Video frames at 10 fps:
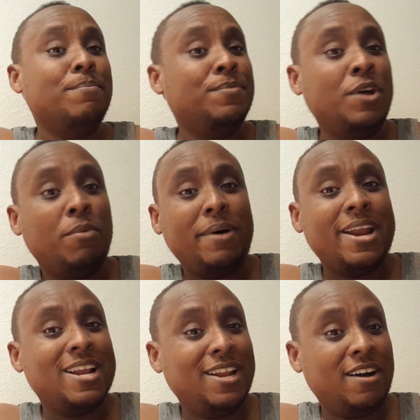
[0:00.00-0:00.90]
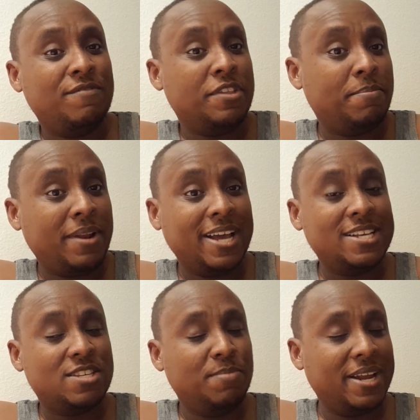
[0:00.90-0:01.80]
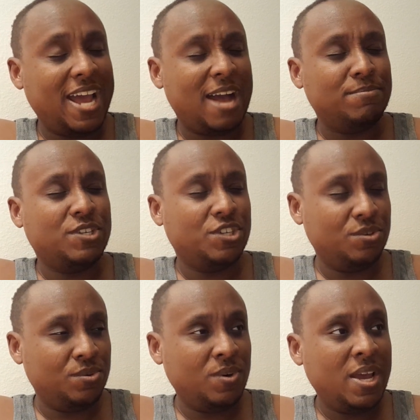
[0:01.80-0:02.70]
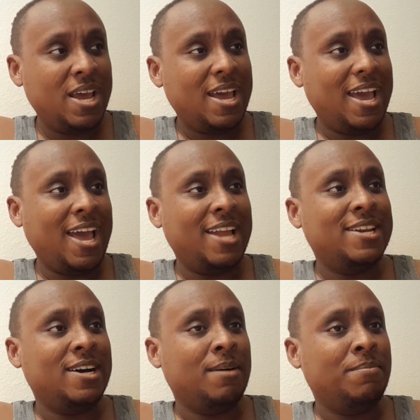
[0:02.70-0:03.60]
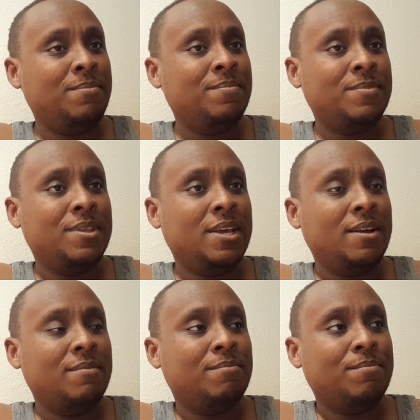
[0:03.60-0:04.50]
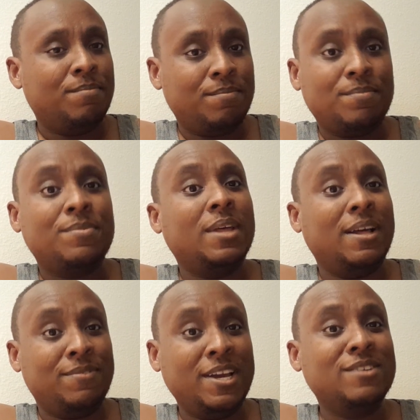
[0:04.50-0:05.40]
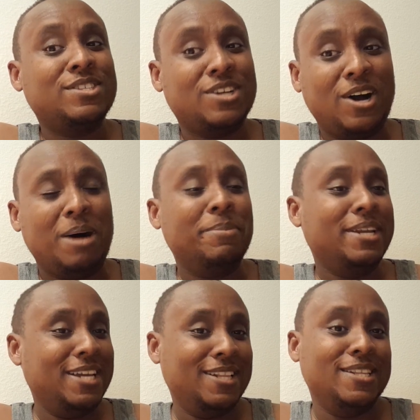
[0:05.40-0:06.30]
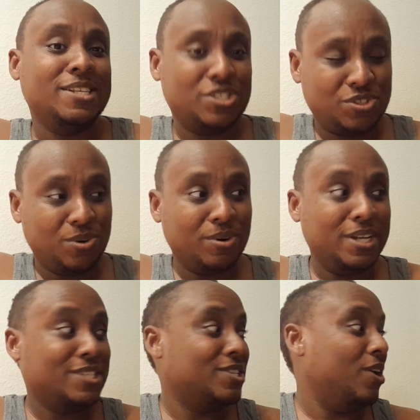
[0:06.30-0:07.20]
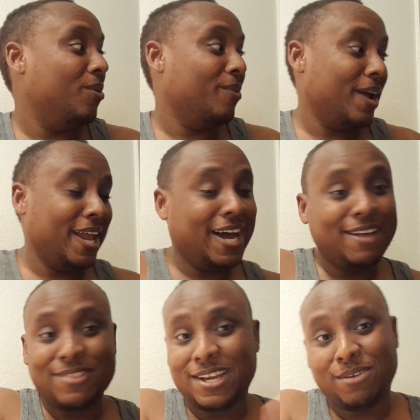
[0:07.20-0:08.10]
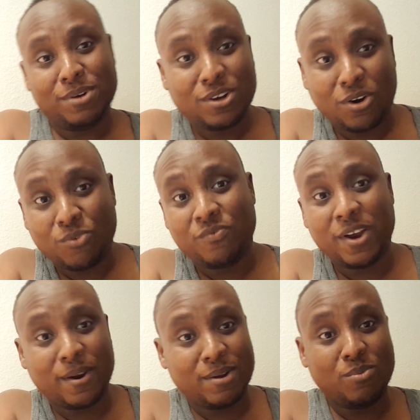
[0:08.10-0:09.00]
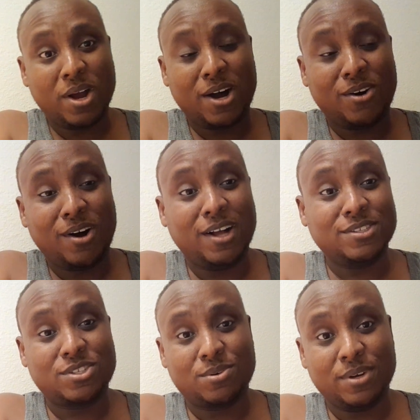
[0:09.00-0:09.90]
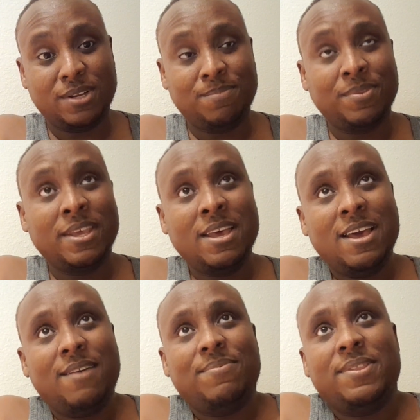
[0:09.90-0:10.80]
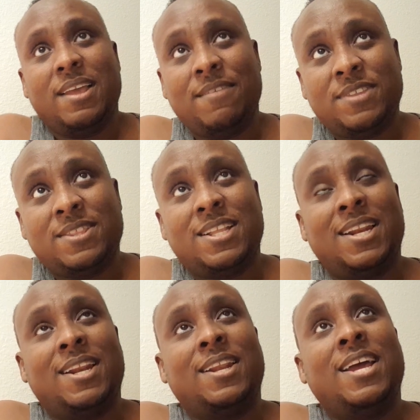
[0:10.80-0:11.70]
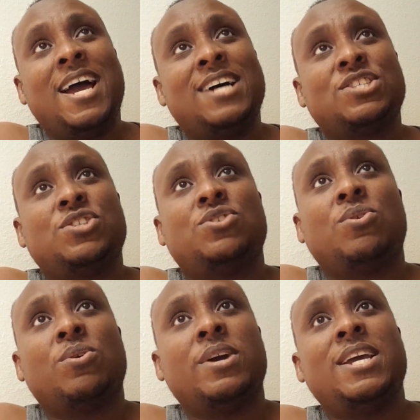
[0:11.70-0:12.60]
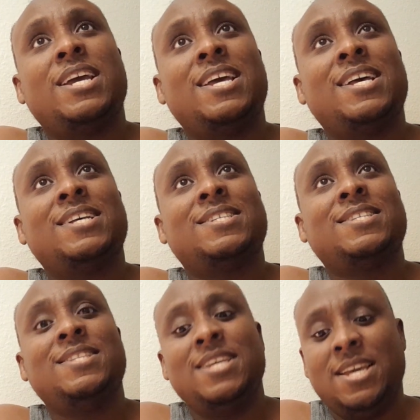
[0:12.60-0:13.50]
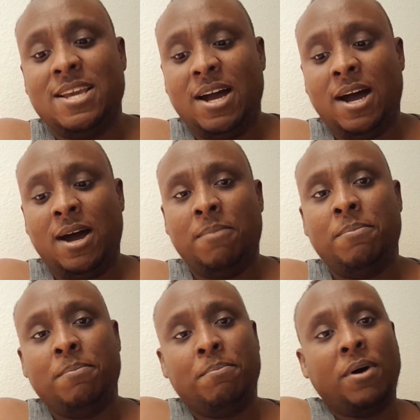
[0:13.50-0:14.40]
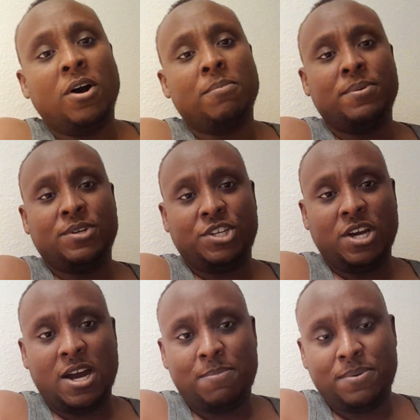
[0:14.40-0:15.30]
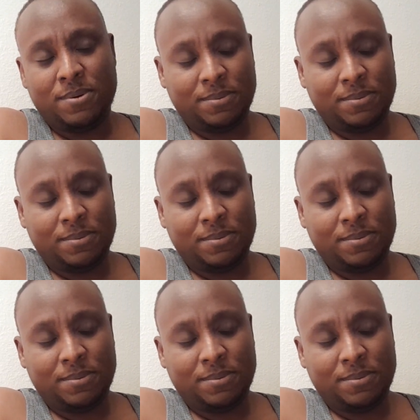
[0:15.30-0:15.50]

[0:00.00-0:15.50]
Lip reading: Nobody loved the place but Abshu. And there's comedy in this story. So, and I think it would go very well on screen. And then the last story is the barber shop.